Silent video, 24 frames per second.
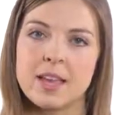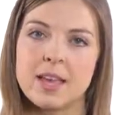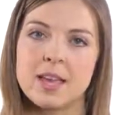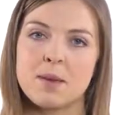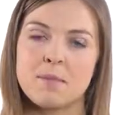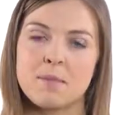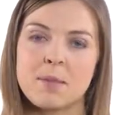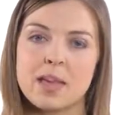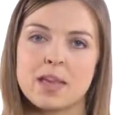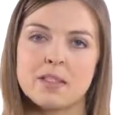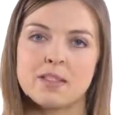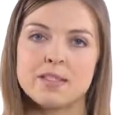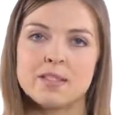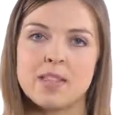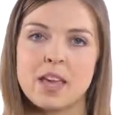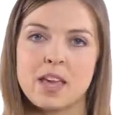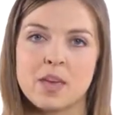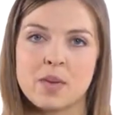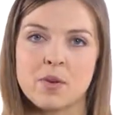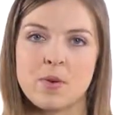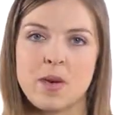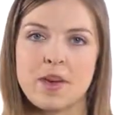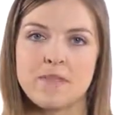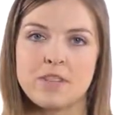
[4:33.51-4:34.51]
It means
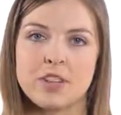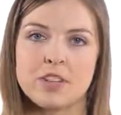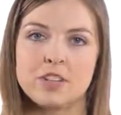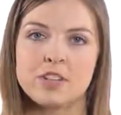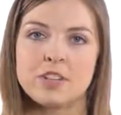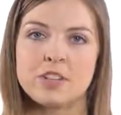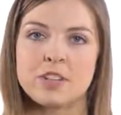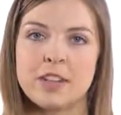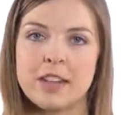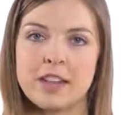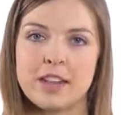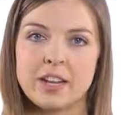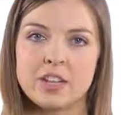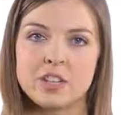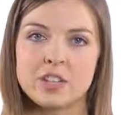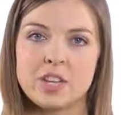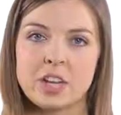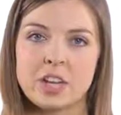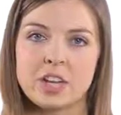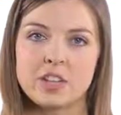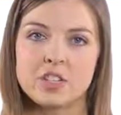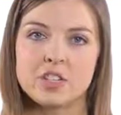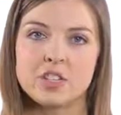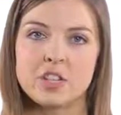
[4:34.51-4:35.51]
that you have a genetic
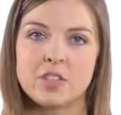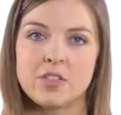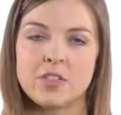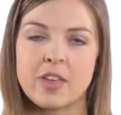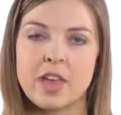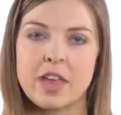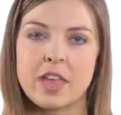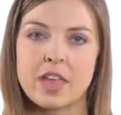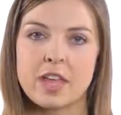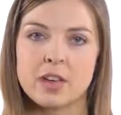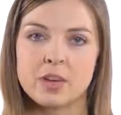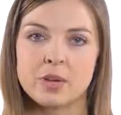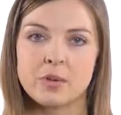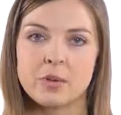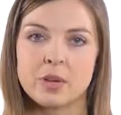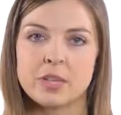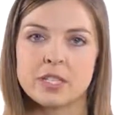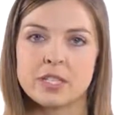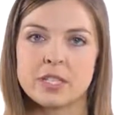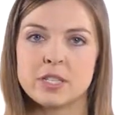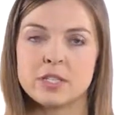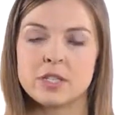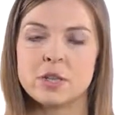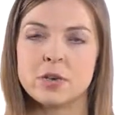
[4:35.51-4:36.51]
change that
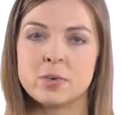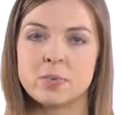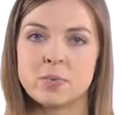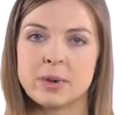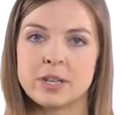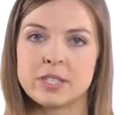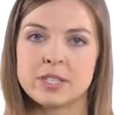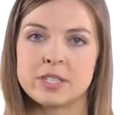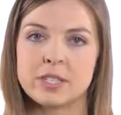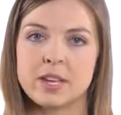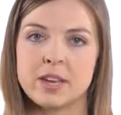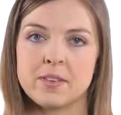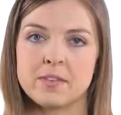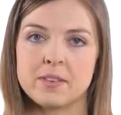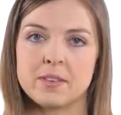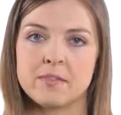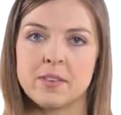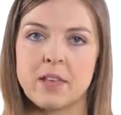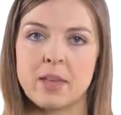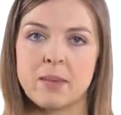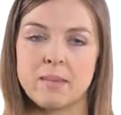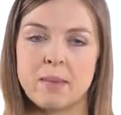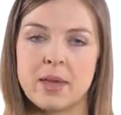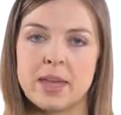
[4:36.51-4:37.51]
increases your risk of
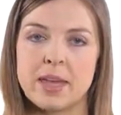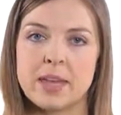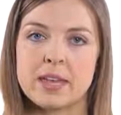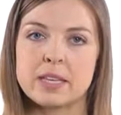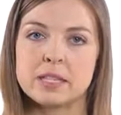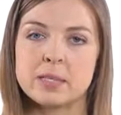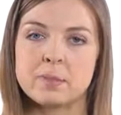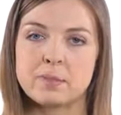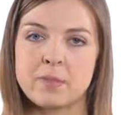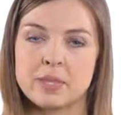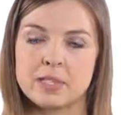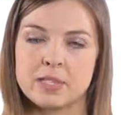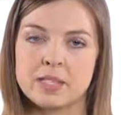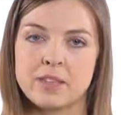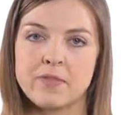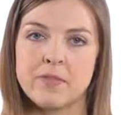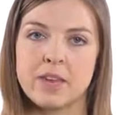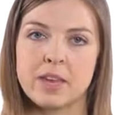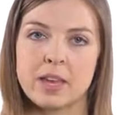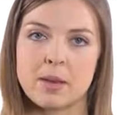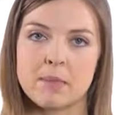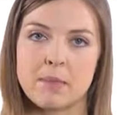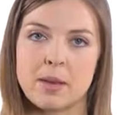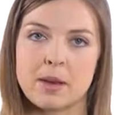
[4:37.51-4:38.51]
developing a
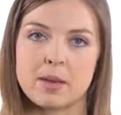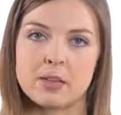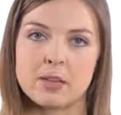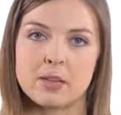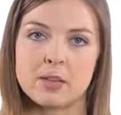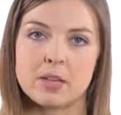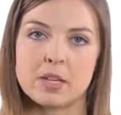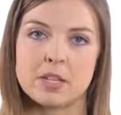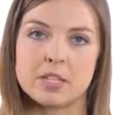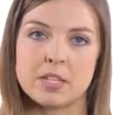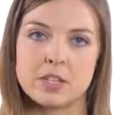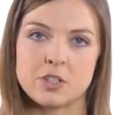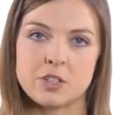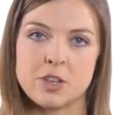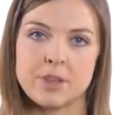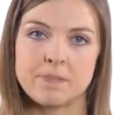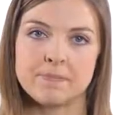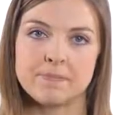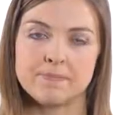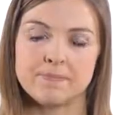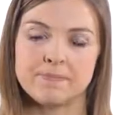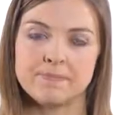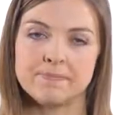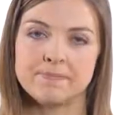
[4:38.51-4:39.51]
specific medical
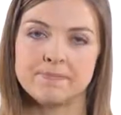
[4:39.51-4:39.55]
condition.